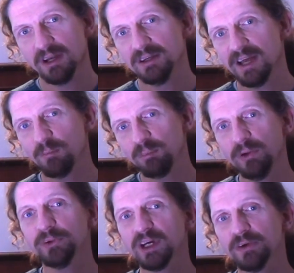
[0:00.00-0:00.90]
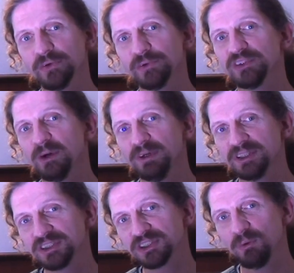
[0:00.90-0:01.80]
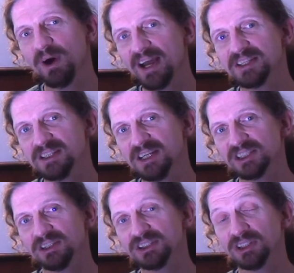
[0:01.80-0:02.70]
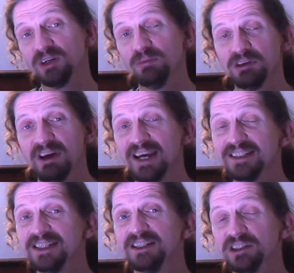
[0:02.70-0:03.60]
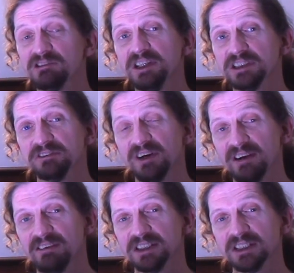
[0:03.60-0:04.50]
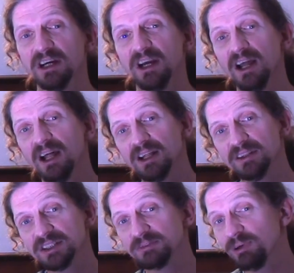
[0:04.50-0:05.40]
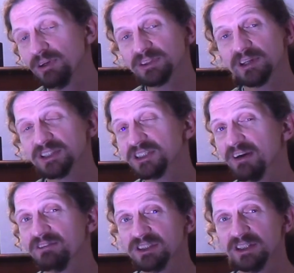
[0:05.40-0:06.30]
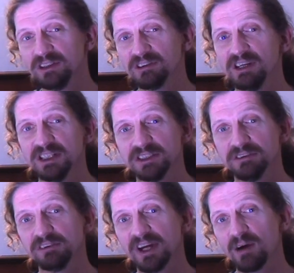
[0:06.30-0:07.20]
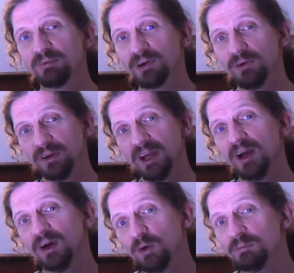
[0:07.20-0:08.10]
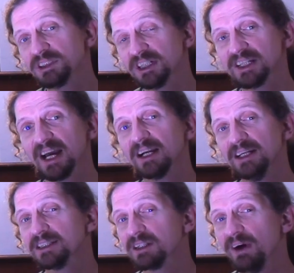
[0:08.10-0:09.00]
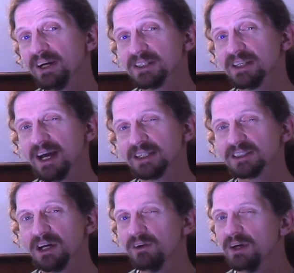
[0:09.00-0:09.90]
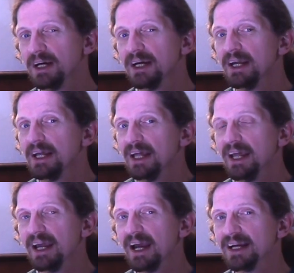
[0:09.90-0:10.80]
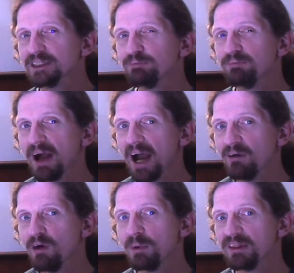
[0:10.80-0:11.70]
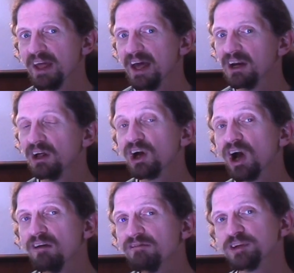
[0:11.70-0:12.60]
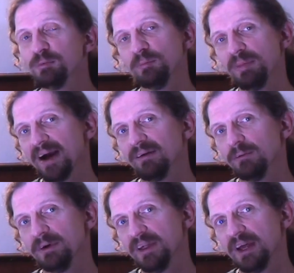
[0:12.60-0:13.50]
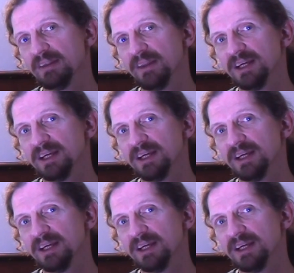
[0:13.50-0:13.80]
Now Pluto's also in square to this, so the sun and moon are at 18 degrees of Aries. Pluto's at 17 degrees of Capricorn, almost exactly square to that. So it has power with it, and uncomfortable power with it.